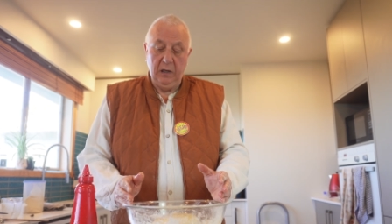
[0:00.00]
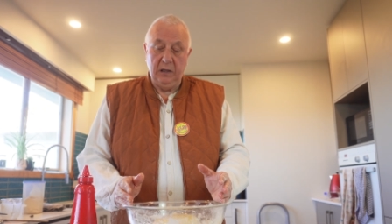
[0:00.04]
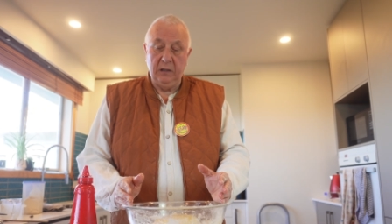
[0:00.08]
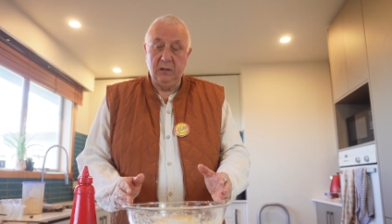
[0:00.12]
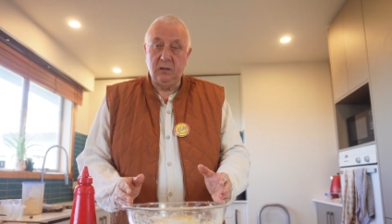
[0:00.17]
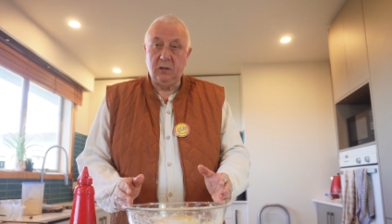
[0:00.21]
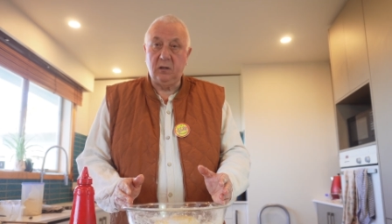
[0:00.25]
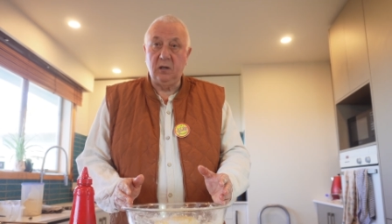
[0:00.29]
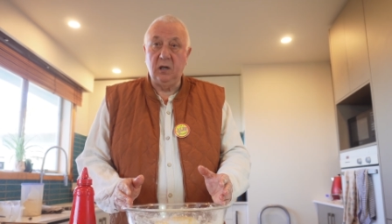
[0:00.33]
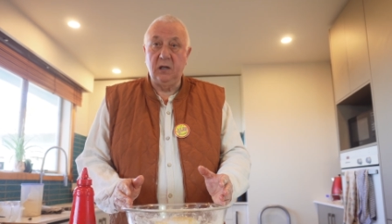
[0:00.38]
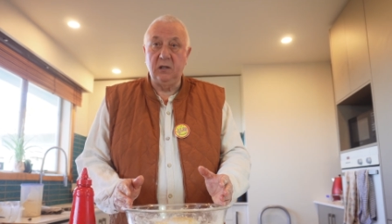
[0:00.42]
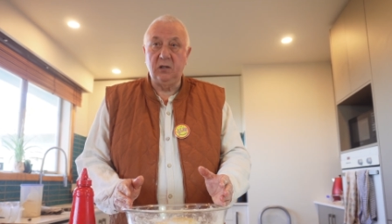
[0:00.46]

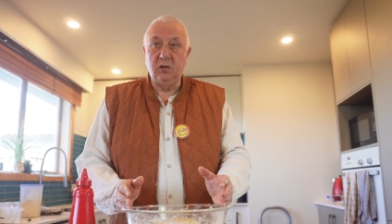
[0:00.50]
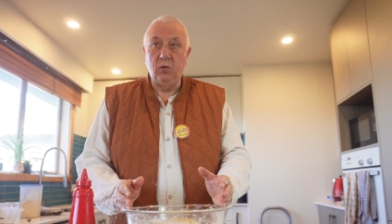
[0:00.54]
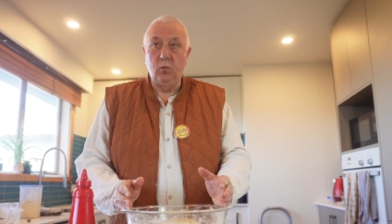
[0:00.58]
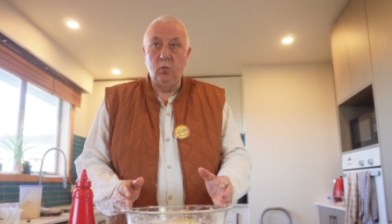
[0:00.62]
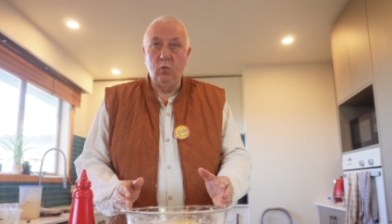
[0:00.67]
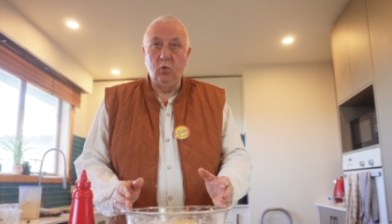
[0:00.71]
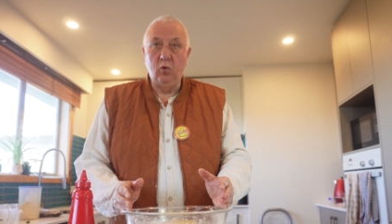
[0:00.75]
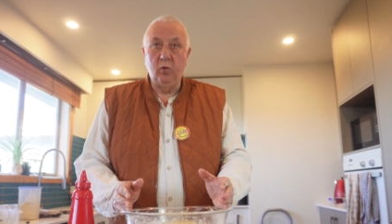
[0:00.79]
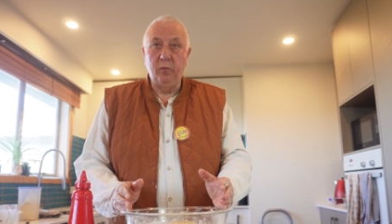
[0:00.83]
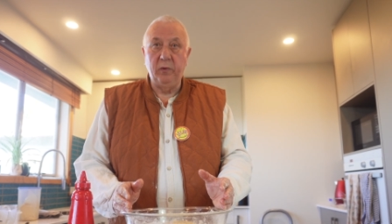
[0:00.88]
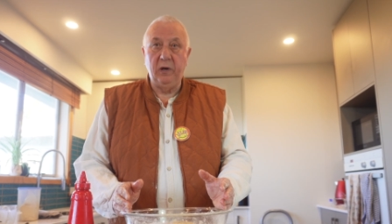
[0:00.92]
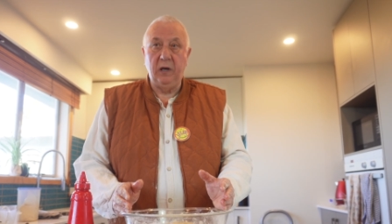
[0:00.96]
It's nice and
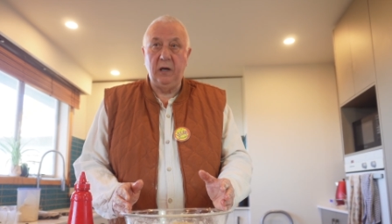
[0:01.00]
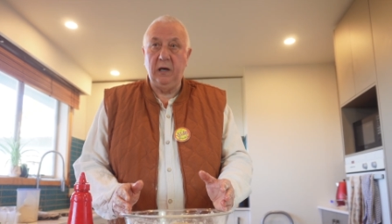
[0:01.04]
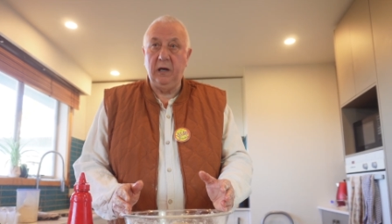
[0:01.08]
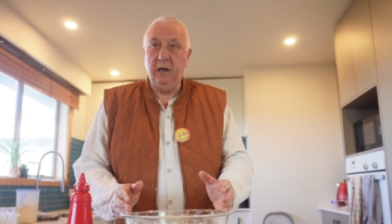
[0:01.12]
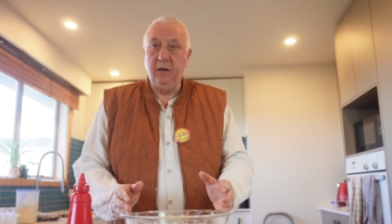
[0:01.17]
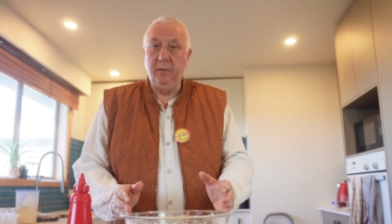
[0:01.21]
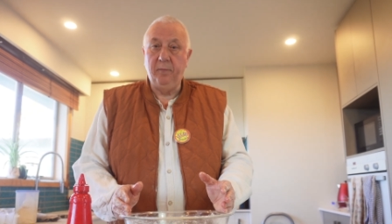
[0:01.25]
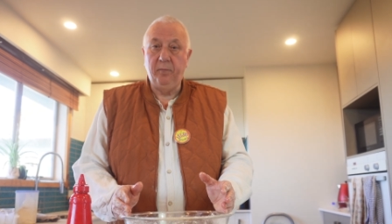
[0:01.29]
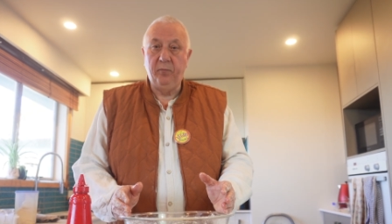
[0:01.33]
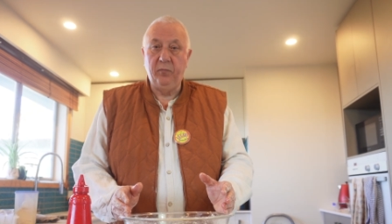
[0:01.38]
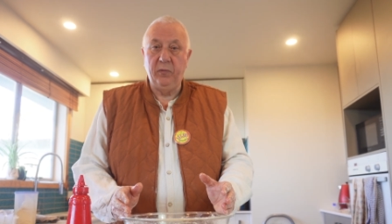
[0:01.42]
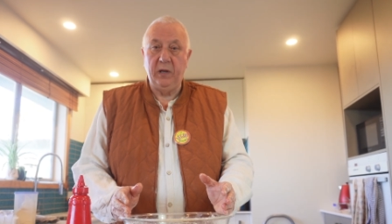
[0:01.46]
warm in
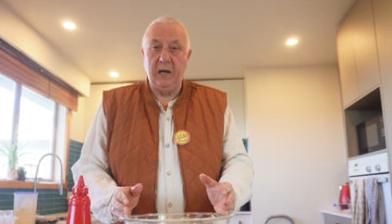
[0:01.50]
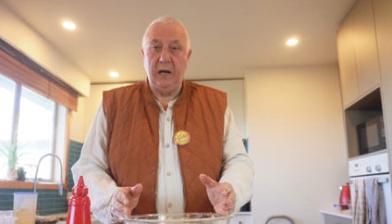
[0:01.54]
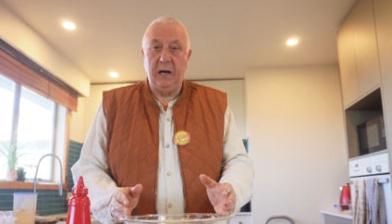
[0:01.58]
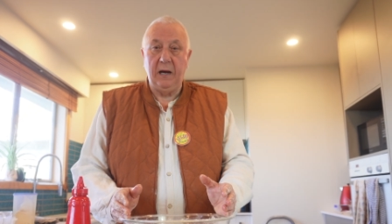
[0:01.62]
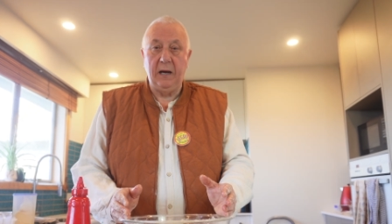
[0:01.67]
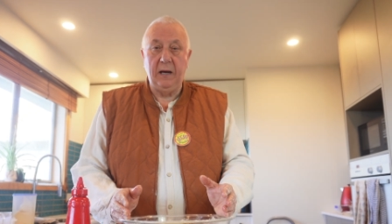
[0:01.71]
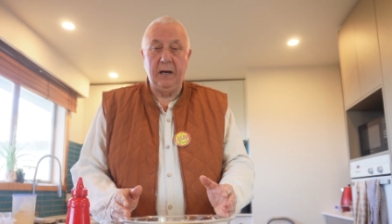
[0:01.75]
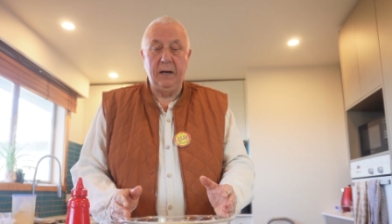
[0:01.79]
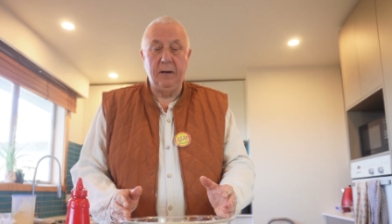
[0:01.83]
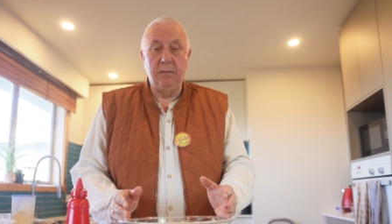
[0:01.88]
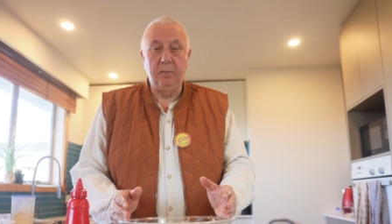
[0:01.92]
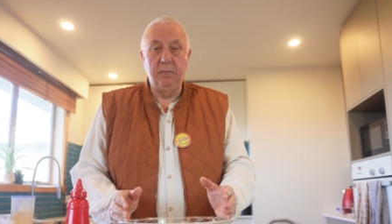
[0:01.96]
here,
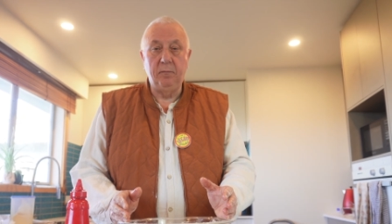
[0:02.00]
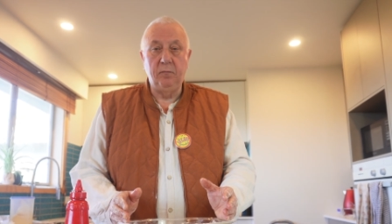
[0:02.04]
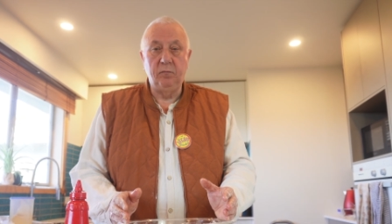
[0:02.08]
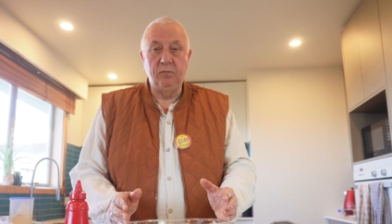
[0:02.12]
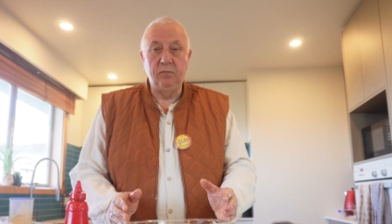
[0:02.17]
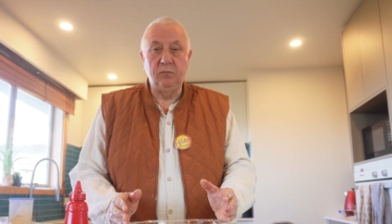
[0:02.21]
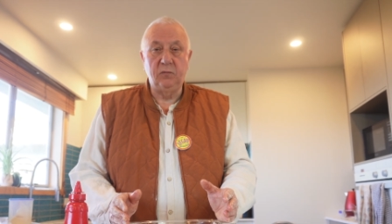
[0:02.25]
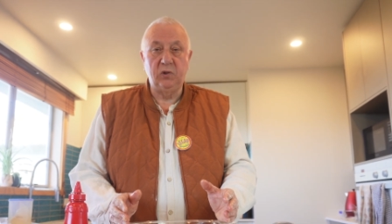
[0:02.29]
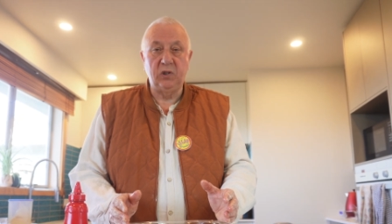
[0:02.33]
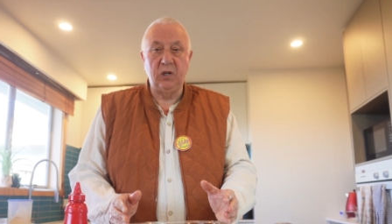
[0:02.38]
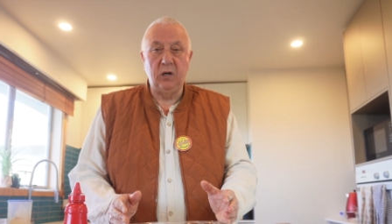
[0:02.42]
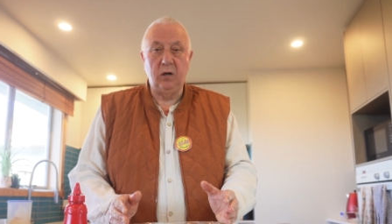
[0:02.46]

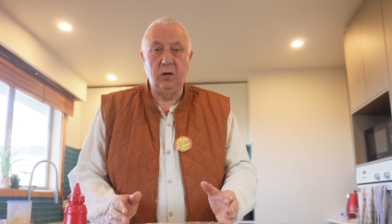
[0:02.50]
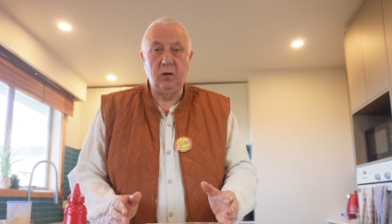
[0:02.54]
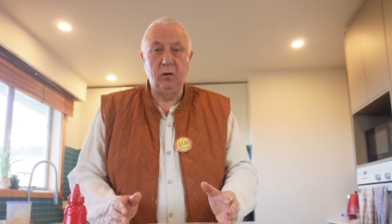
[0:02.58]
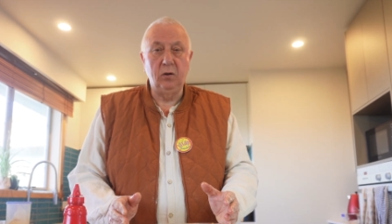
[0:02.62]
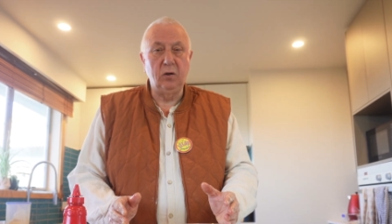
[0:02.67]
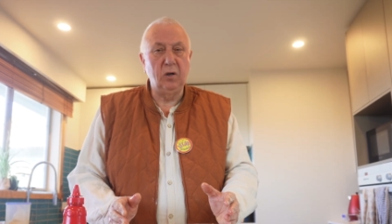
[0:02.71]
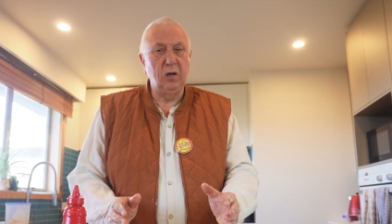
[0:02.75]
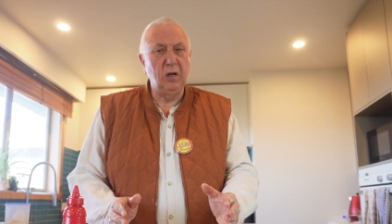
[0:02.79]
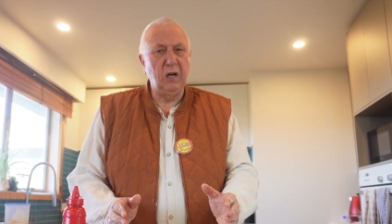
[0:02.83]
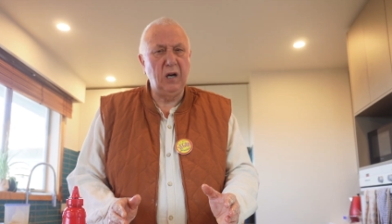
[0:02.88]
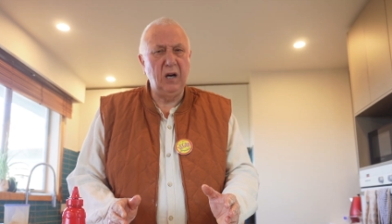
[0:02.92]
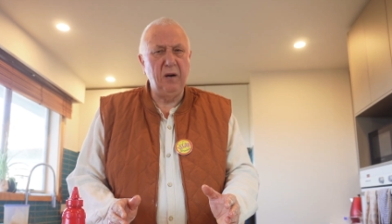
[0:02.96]

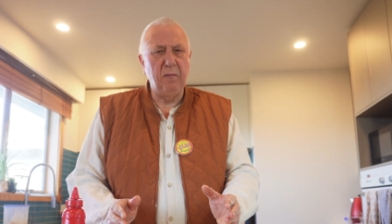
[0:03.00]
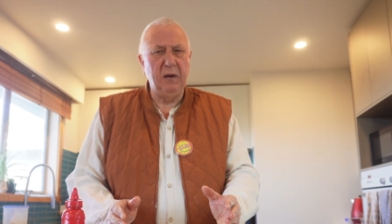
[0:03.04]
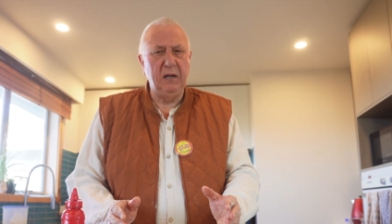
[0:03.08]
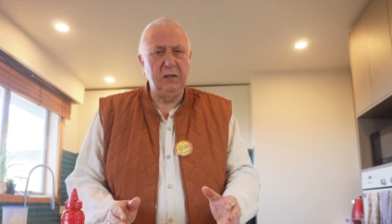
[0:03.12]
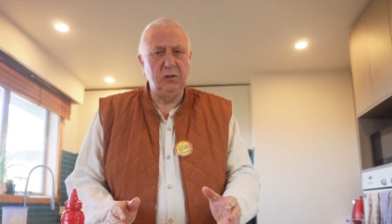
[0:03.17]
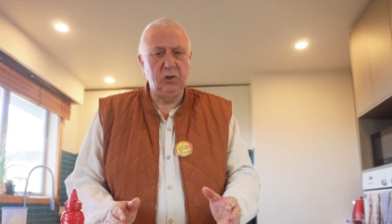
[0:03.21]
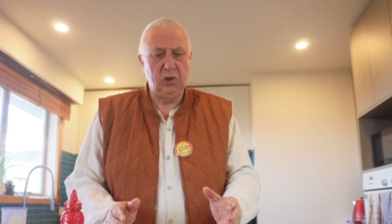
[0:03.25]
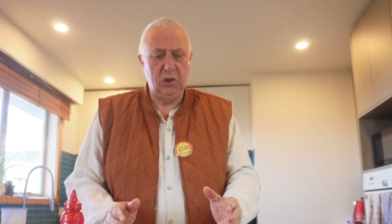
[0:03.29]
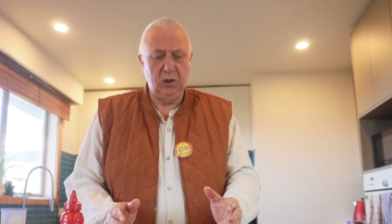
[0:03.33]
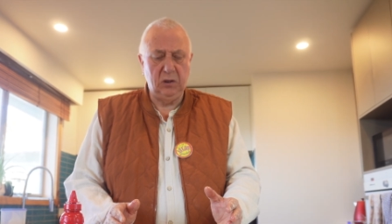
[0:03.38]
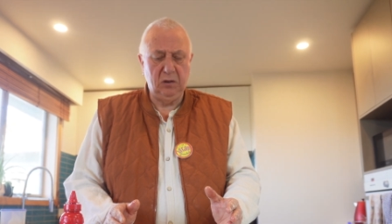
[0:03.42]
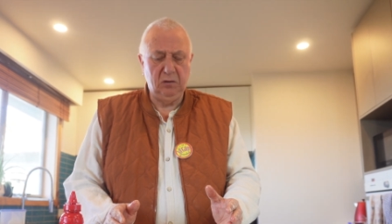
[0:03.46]
so I
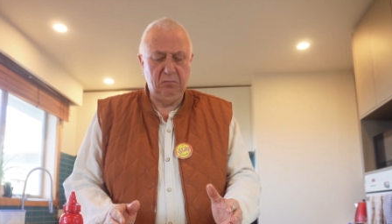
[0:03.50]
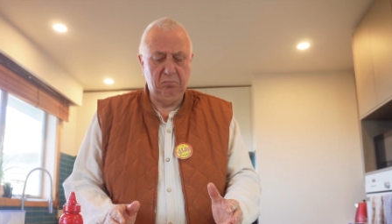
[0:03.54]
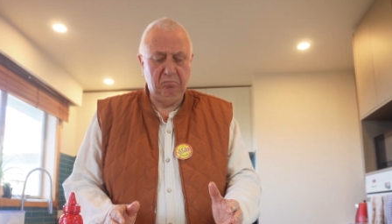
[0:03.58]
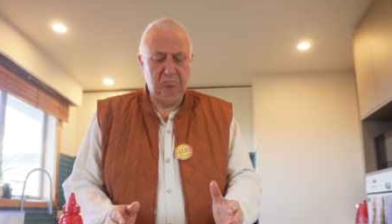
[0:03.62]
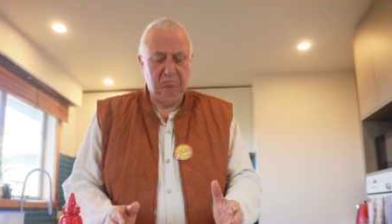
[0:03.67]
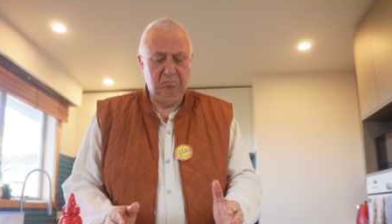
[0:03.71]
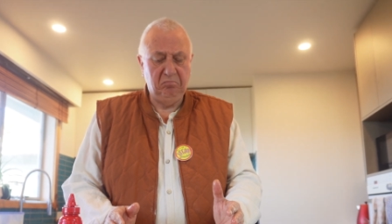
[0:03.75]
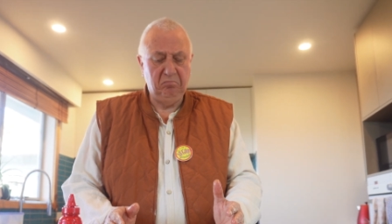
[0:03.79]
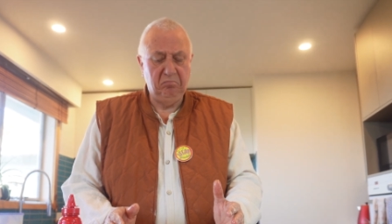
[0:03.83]
imagine